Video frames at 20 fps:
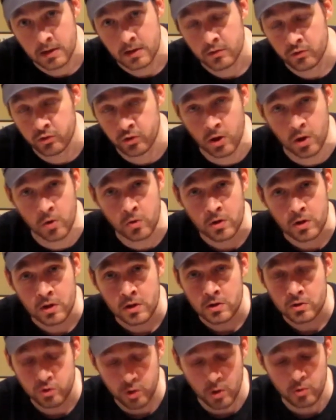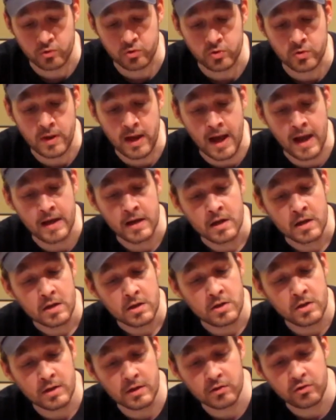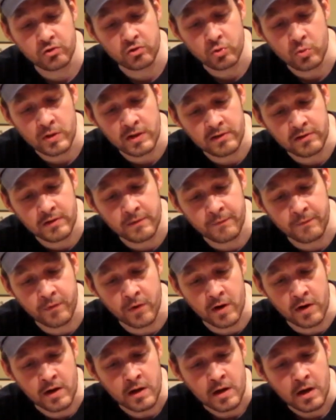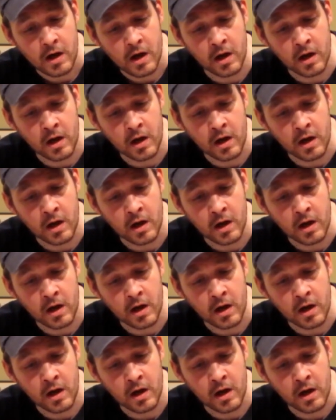So don't do that. You could squeeze the foot